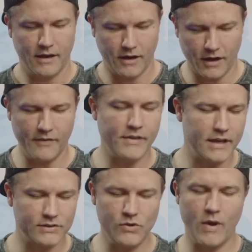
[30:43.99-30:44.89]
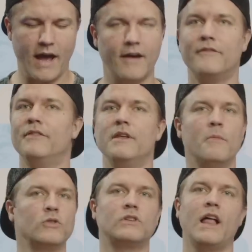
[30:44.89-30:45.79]
on this, you have the
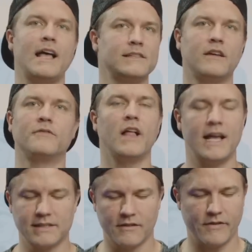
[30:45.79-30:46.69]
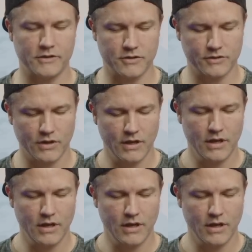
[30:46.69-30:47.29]
most classic of classic Avengers.